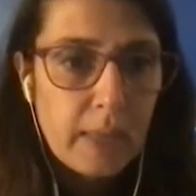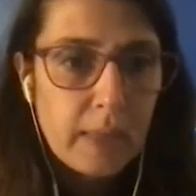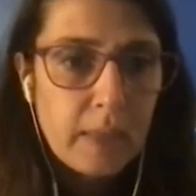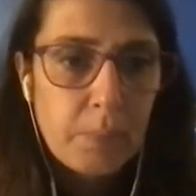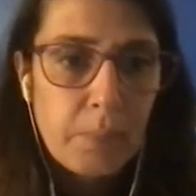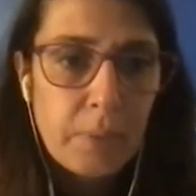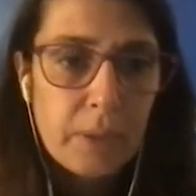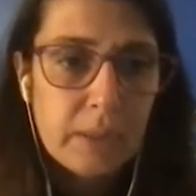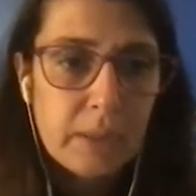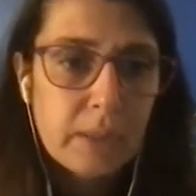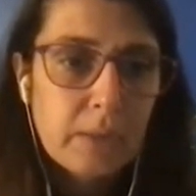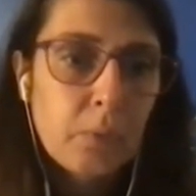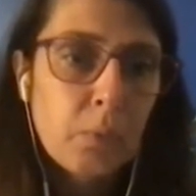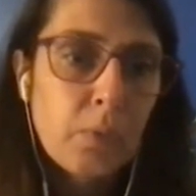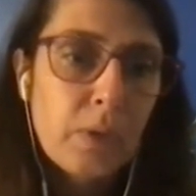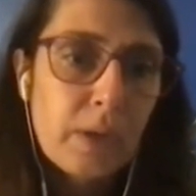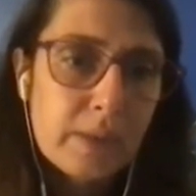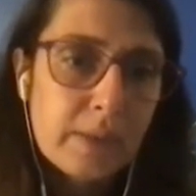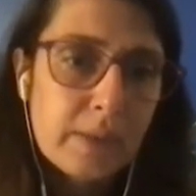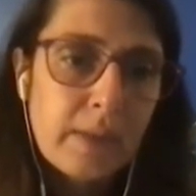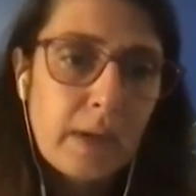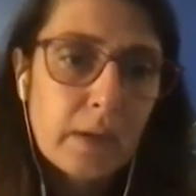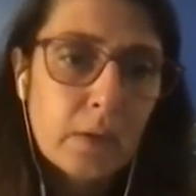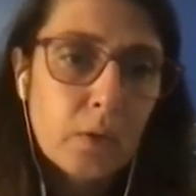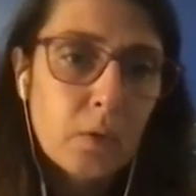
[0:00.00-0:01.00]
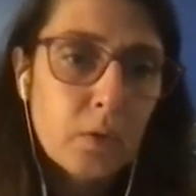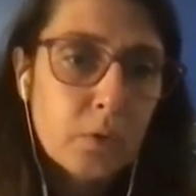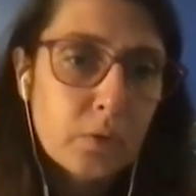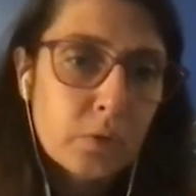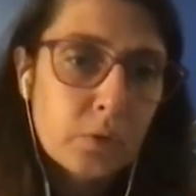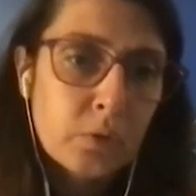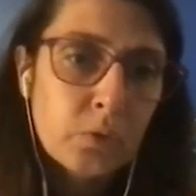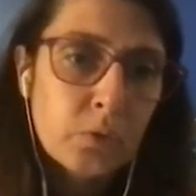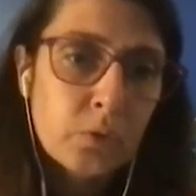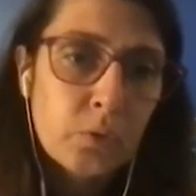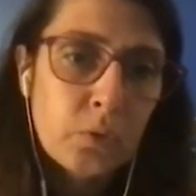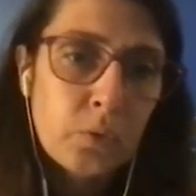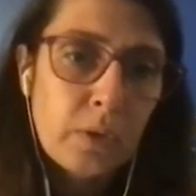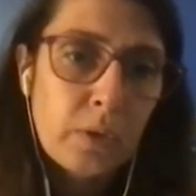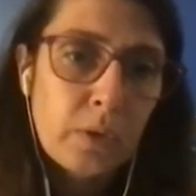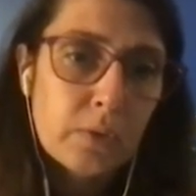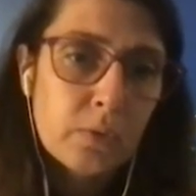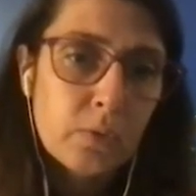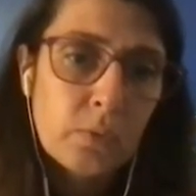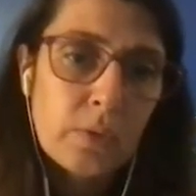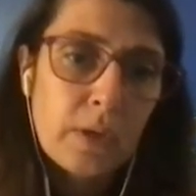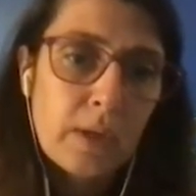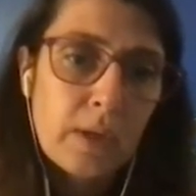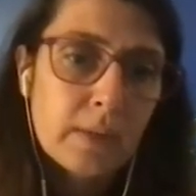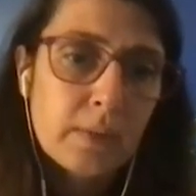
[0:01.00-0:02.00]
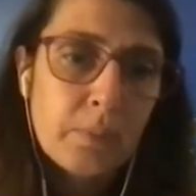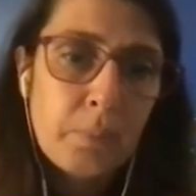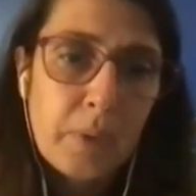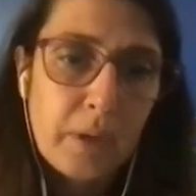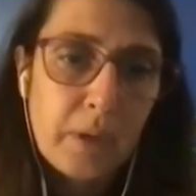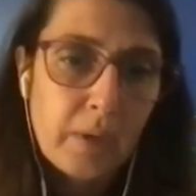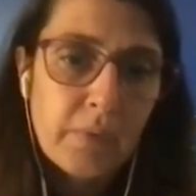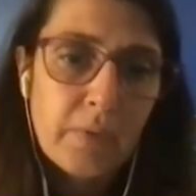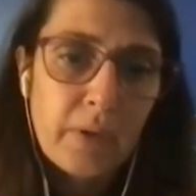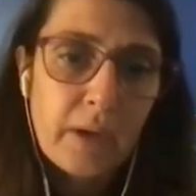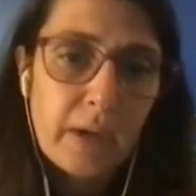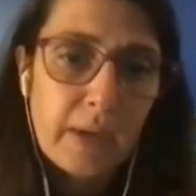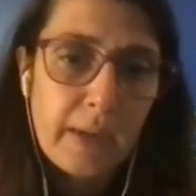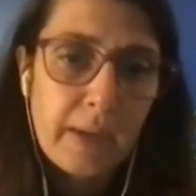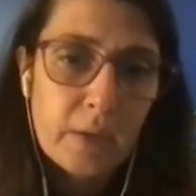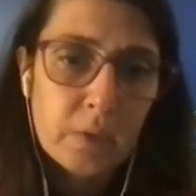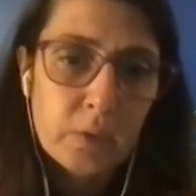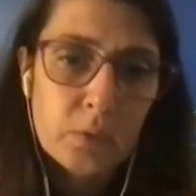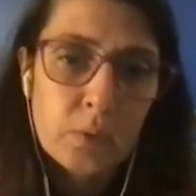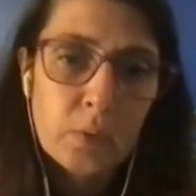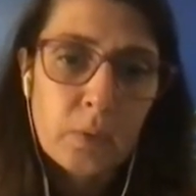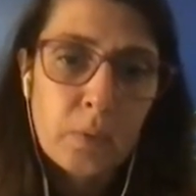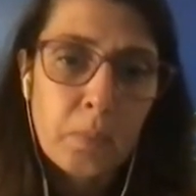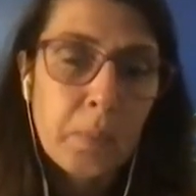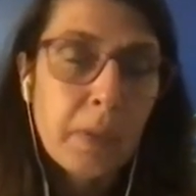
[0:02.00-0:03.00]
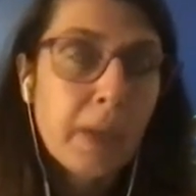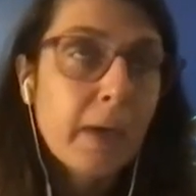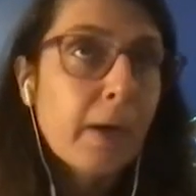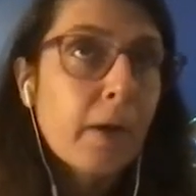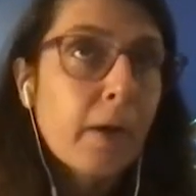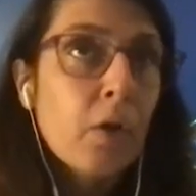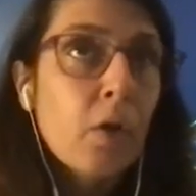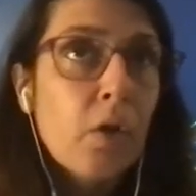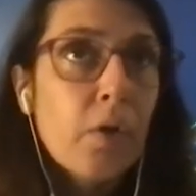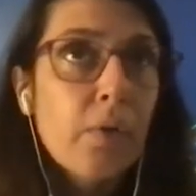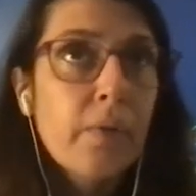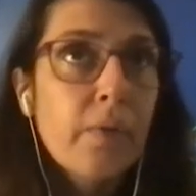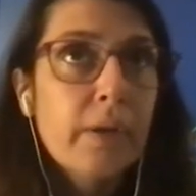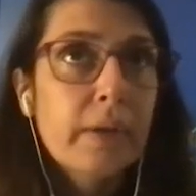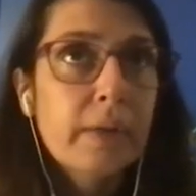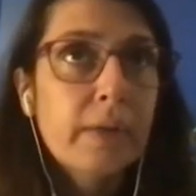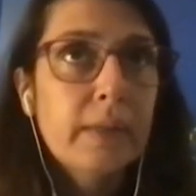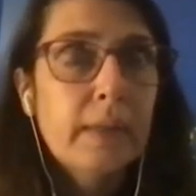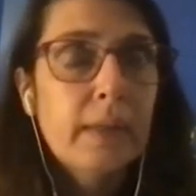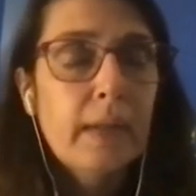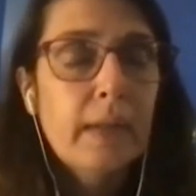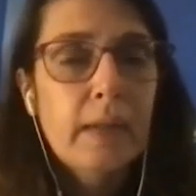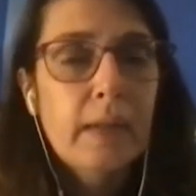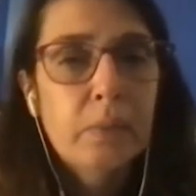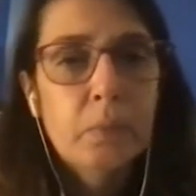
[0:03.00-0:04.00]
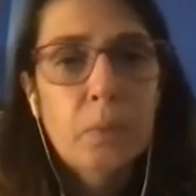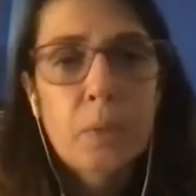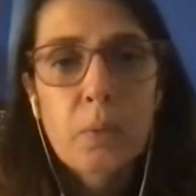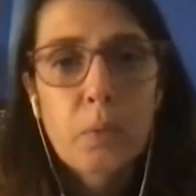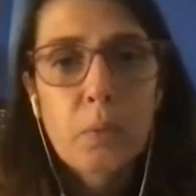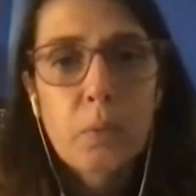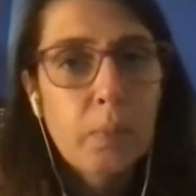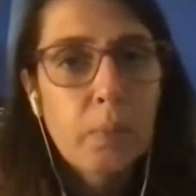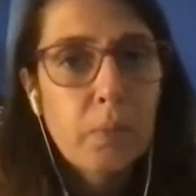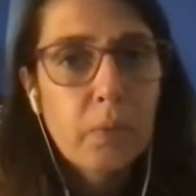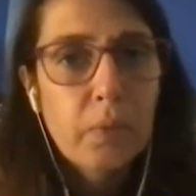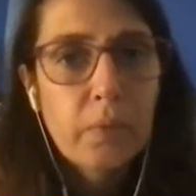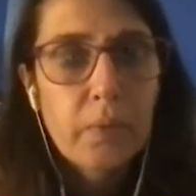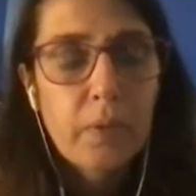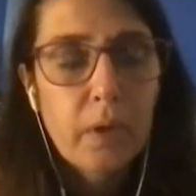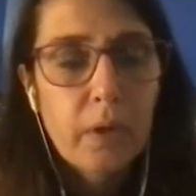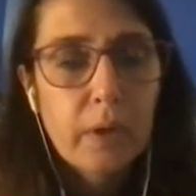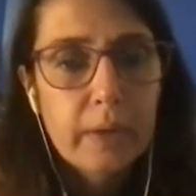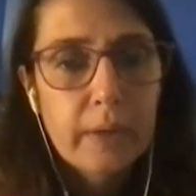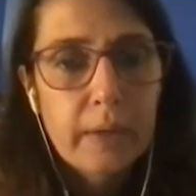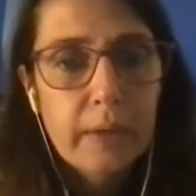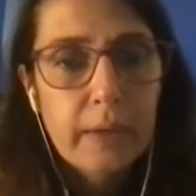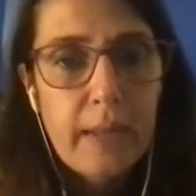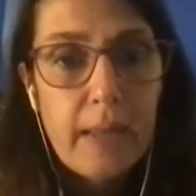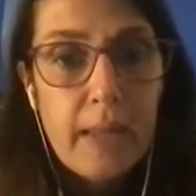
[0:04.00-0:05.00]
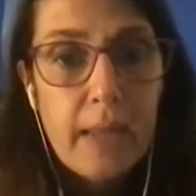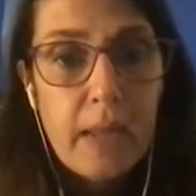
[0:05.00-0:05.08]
The patient will start course 2 as soon as peripheral counts will be recovered, and we will move on.